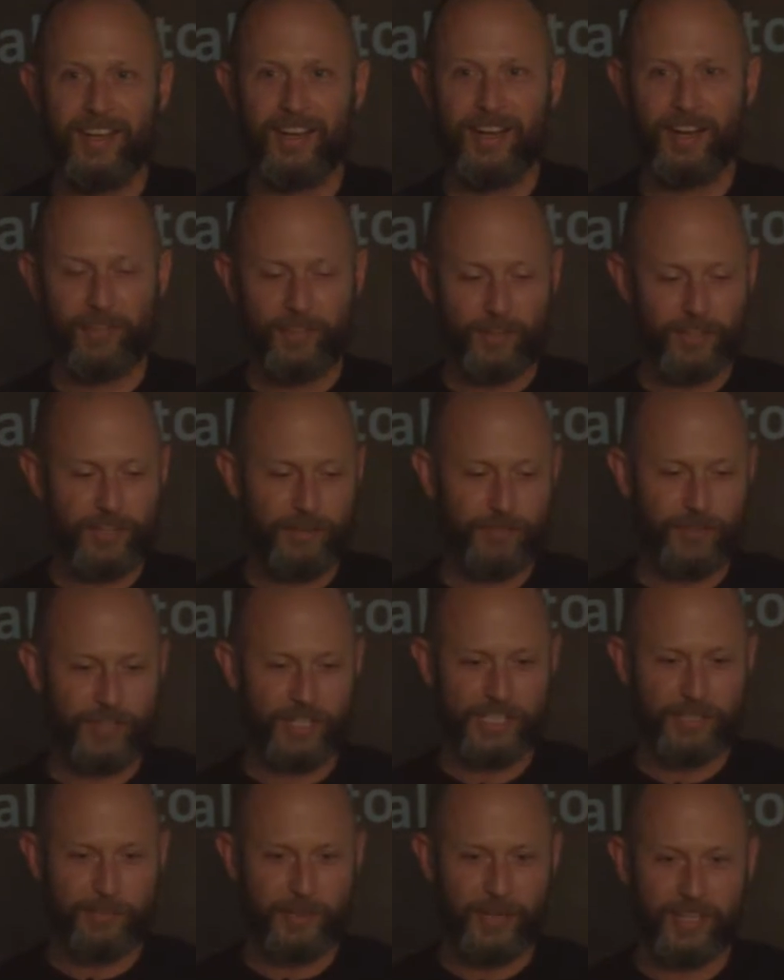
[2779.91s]
Uh, they're
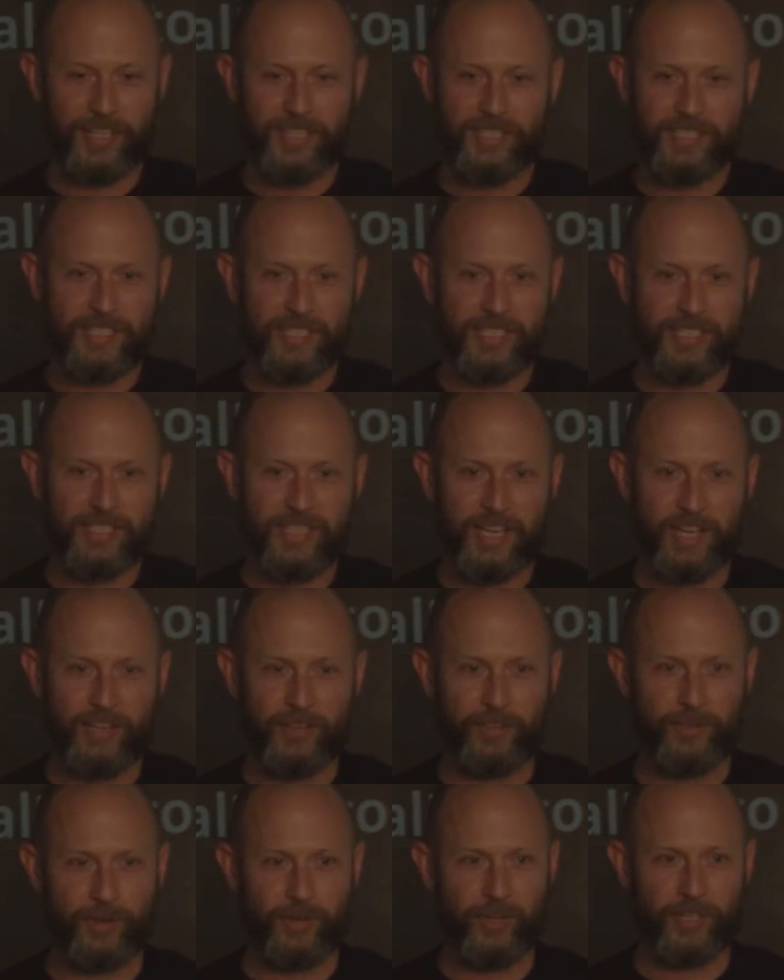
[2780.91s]
different experiences.
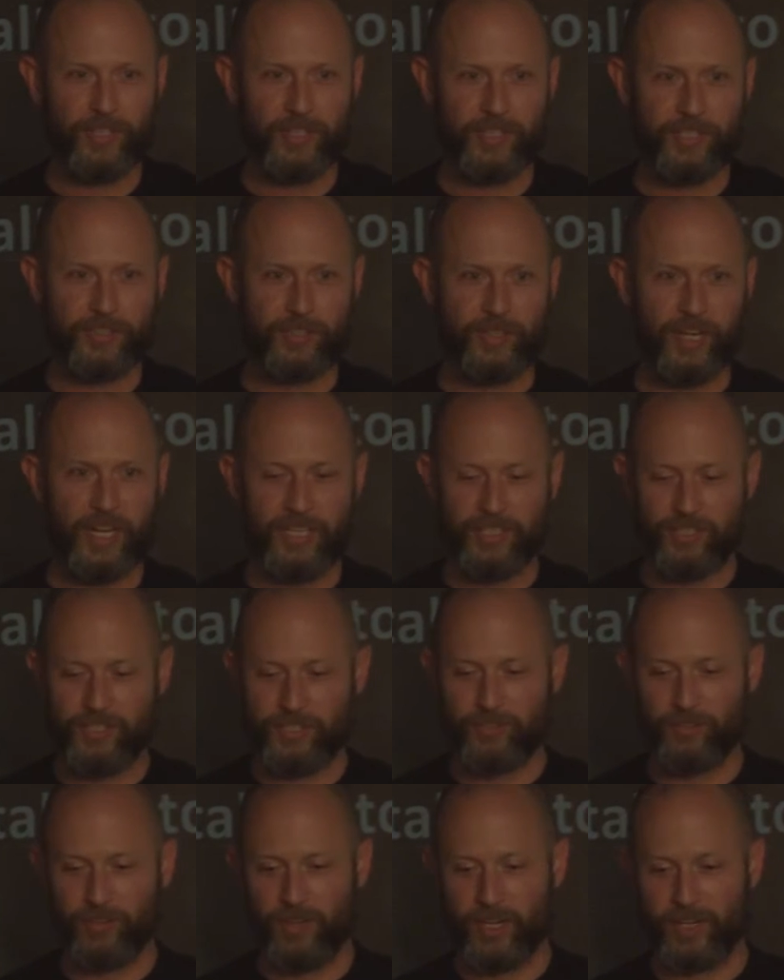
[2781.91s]
Editorial, it's great
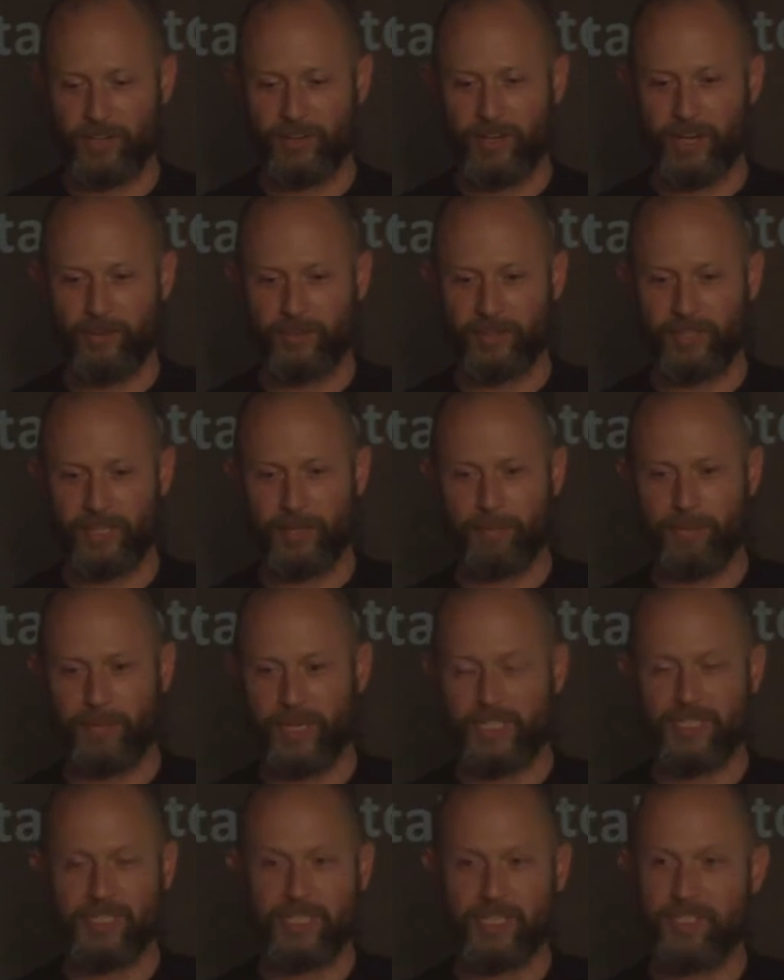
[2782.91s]
just running around with like
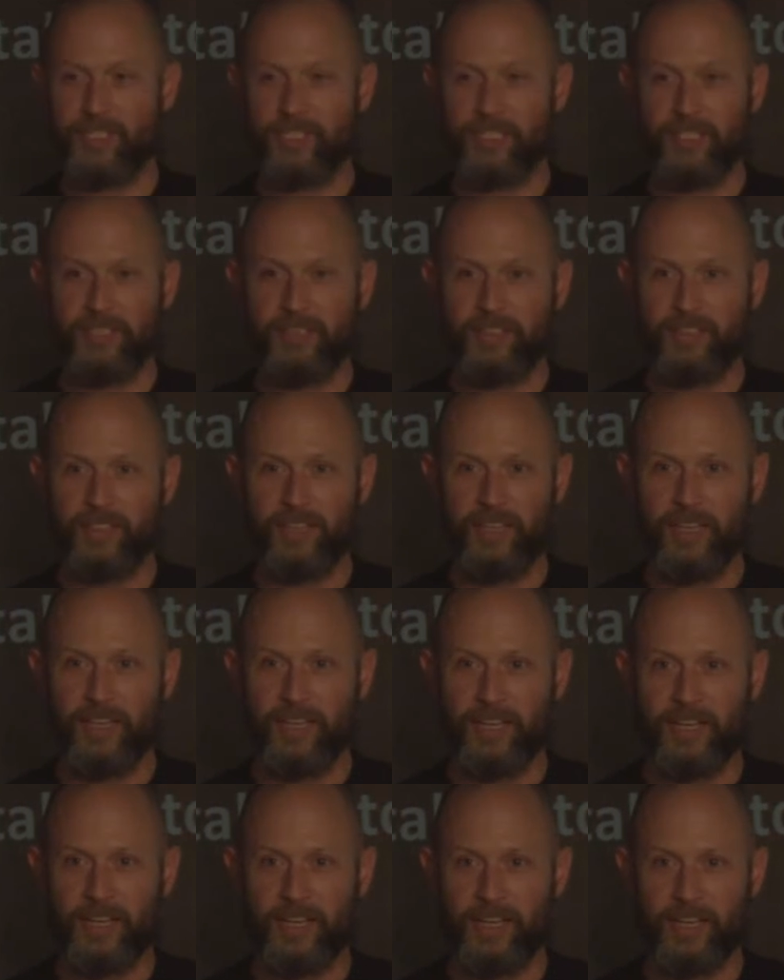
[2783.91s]
my assistant
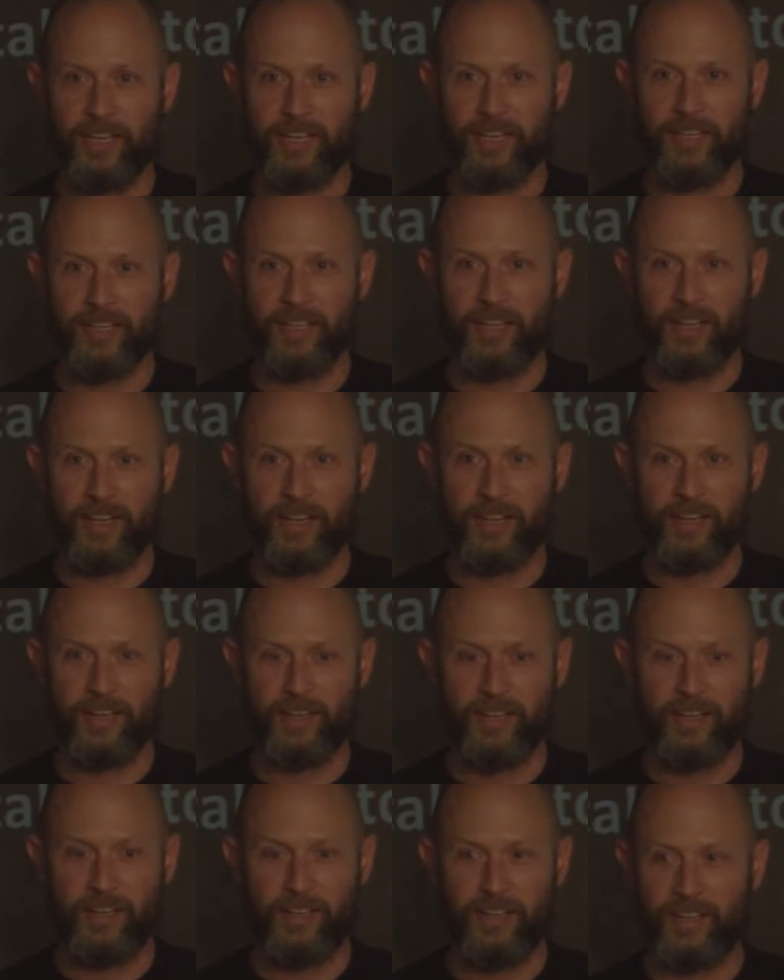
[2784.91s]
and uh,
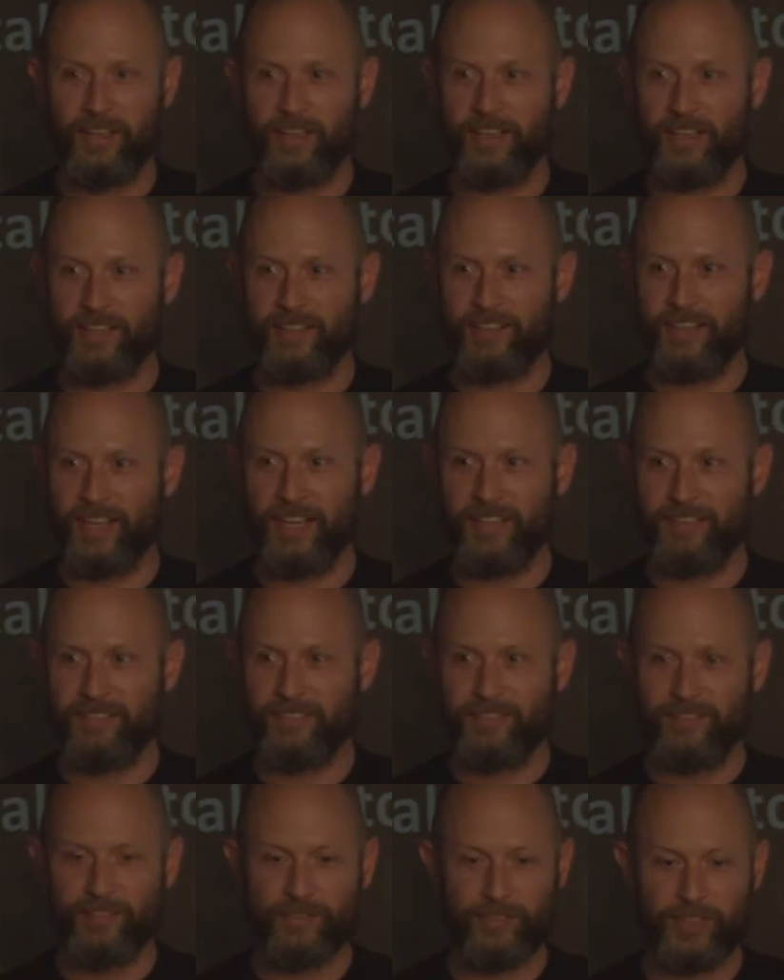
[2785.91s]
like that
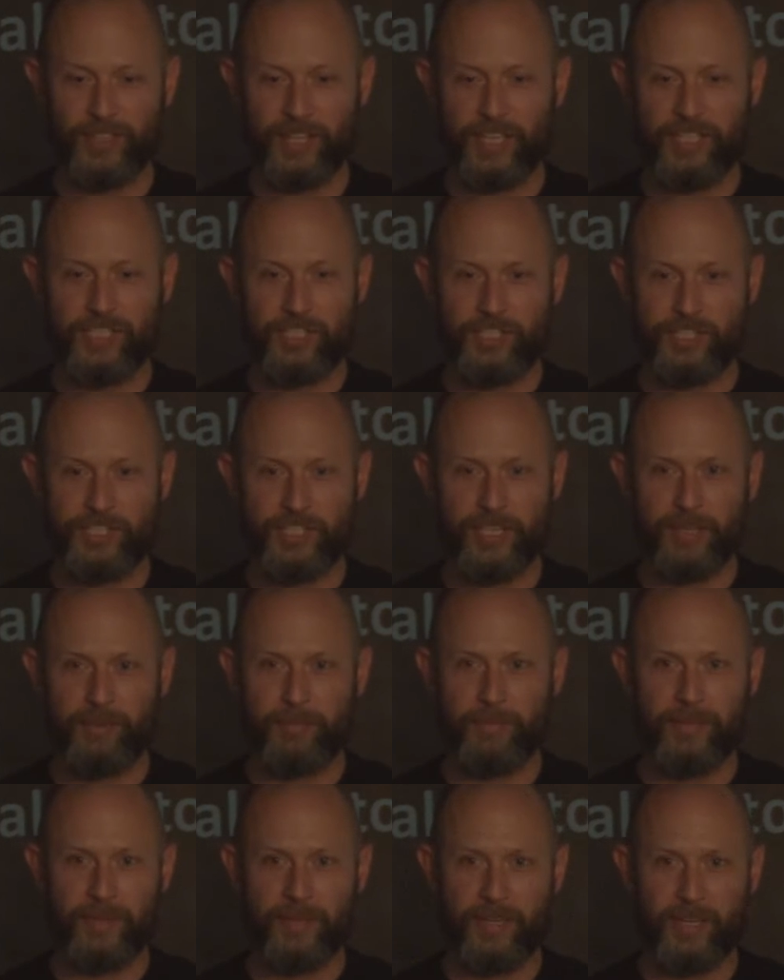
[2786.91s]

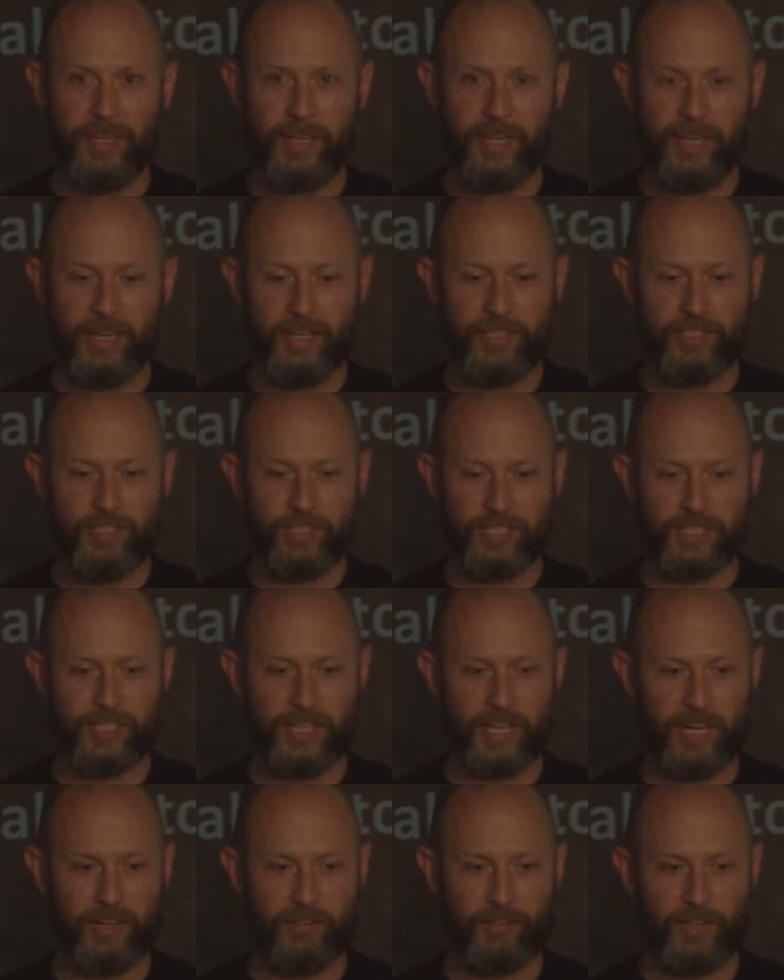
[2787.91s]
relationship and
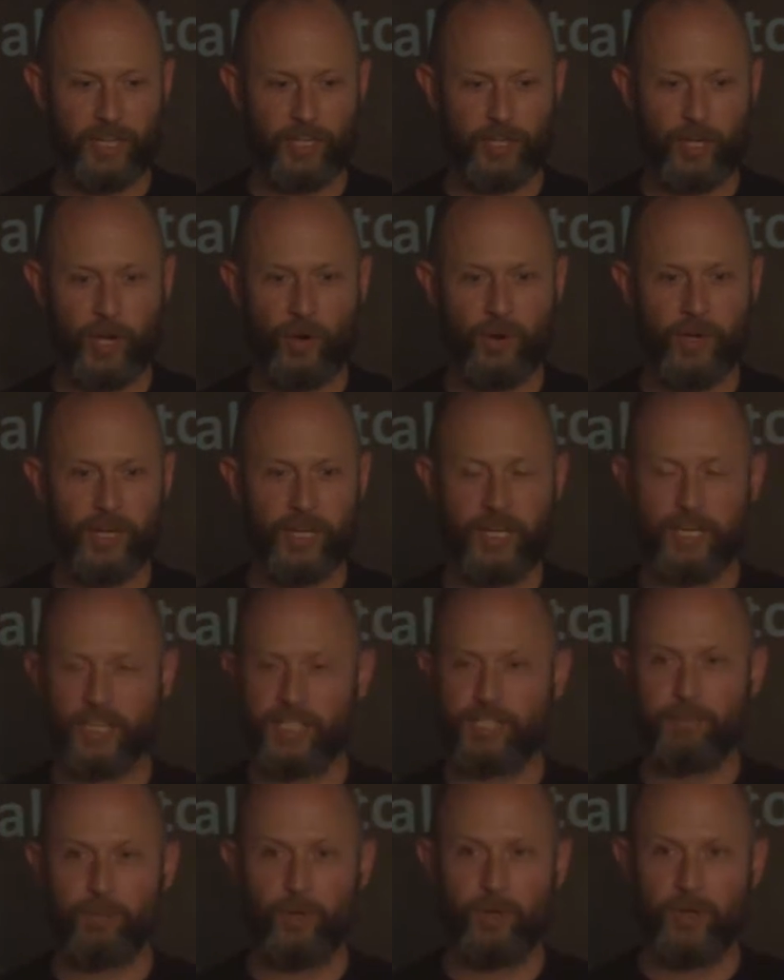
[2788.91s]
just kind of like going and
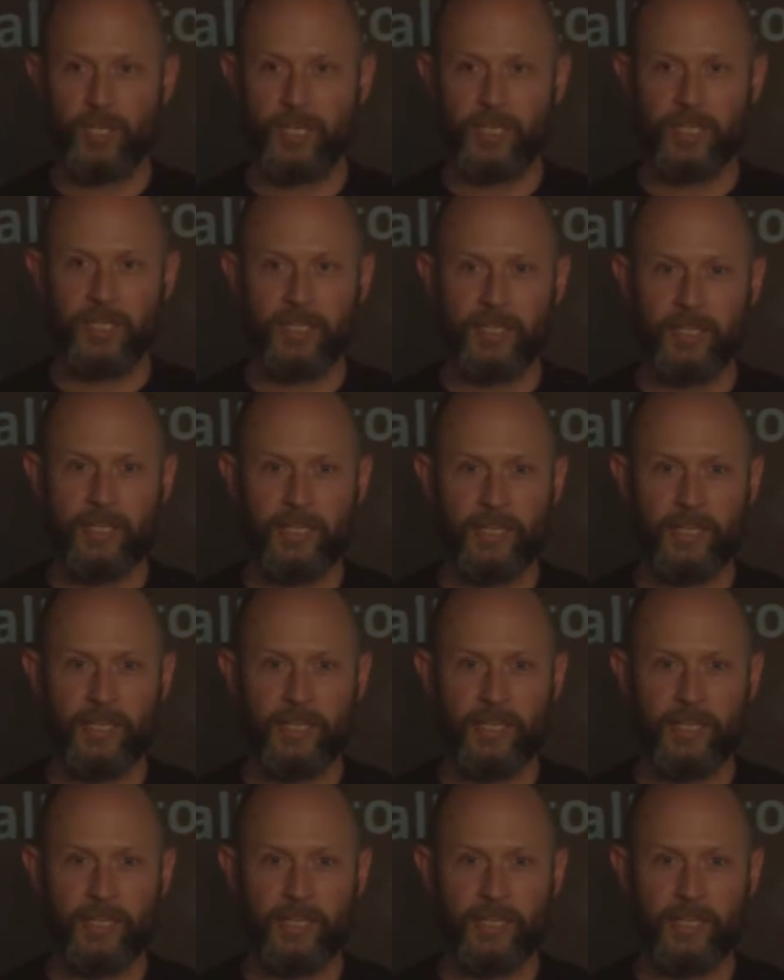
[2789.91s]
exploring.